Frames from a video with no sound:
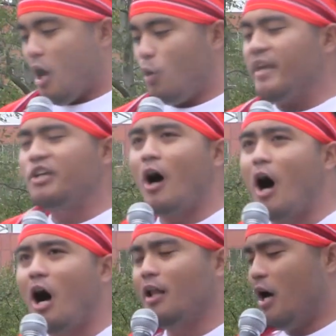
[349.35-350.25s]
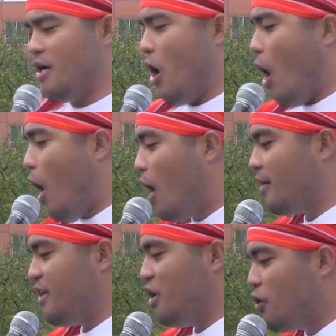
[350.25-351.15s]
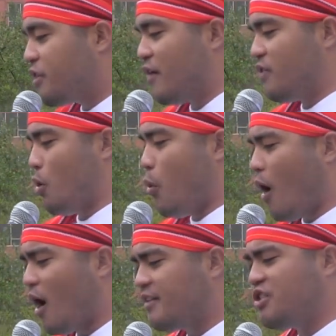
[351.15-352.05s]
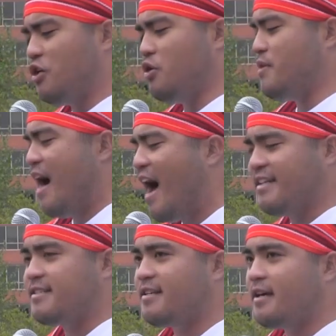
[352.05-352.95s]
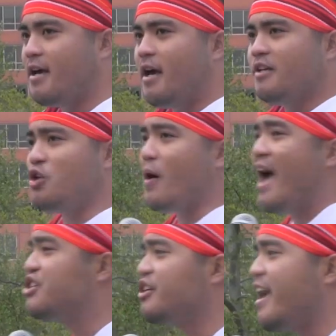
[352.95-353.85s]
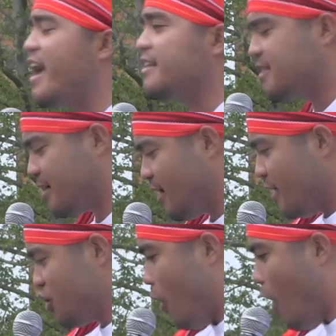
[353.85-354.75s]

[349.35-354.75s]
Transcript: We call on all youth of the world to unite, to educate, to